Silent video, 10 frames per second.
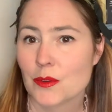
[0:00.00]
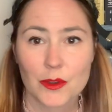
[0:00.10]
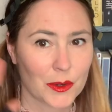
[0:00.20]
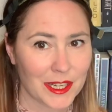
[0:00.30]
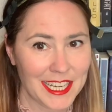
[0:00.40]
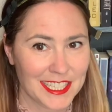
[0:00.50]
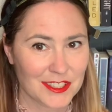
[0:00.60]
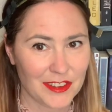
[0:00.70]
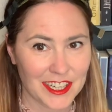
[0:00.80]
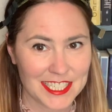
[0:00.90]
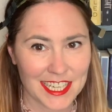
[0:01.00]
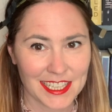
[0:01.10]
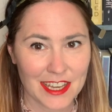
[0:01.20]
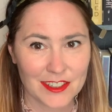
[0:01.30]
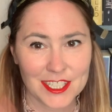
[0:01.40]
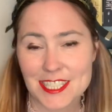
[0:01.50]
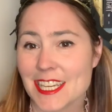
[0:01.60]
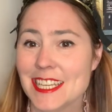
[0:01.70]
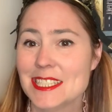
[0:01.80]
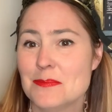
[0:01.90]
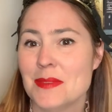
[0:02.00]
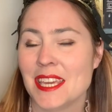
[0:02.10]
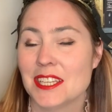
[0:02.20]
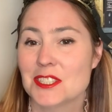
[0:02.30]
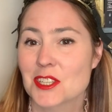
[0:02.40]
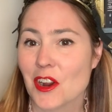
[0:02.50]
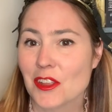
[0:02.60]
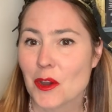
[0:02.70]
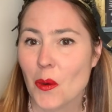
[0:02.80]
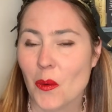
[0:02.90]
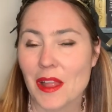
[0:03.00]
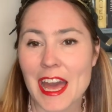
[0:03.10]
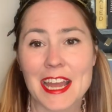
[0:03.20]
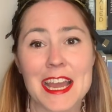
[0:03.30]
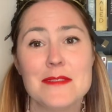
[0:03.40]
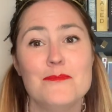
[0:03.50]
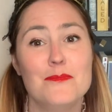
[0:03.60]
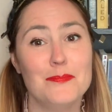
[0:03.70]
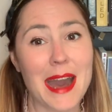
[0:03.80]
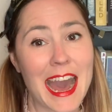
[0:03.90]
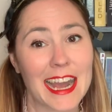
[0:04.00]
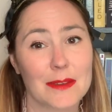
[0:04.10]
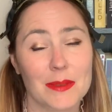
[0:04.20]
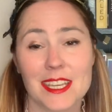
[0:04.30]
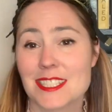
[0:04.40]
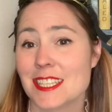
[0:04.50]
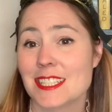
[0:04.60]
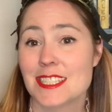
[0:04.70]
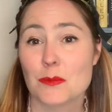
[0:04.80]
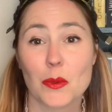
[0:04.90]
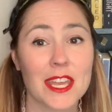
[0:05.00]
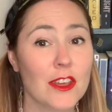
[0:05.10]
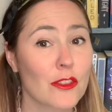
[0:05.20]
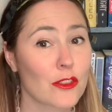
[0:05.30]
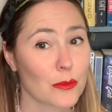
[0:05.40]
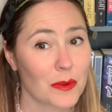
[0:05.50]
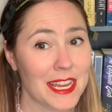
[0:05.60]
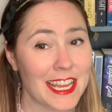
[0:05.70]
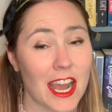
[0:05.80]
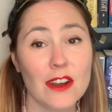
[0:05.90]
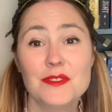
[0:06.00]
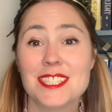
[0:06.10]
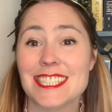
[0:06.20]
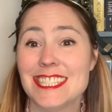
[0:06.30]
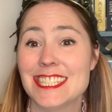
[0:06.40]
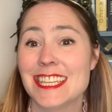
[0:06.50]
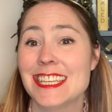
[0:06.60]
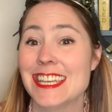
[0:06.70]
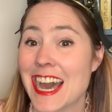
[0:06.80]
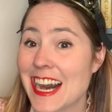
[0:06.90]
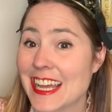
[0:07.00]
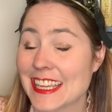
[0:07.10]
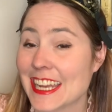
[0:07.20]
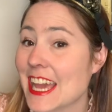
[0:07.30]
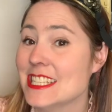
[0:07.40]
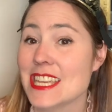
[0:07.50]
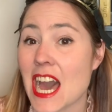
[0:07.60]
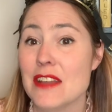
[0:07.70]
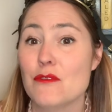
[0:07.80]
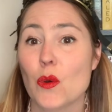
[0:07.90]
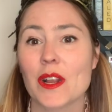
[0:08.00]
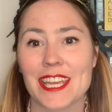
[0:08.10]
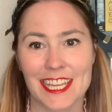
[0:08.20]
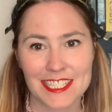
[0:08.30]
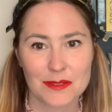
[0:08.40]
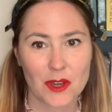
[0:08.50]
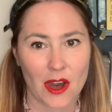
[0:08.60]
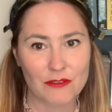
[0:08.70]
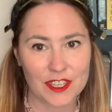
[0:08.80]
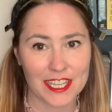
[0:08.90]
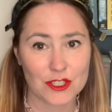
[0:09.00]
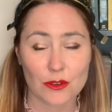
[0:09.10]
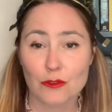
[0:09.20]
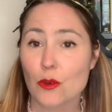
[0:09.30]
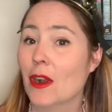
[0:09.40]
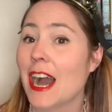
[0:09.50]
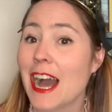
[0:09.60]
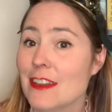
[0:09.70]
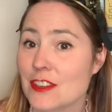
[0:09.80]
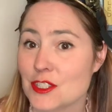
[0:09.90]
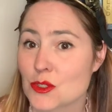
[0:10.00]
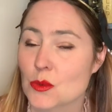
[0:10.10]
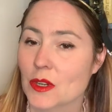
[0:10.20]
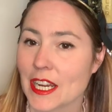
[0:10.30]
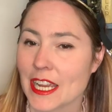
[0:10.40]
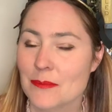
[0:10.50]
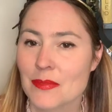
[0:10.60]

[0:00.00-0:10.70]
Greetings, fairy tale lovers. It's me, Scarlett Cole, and I am back because it is week 3 of season 9 and time for Kingdom Confidential for Ivy's story.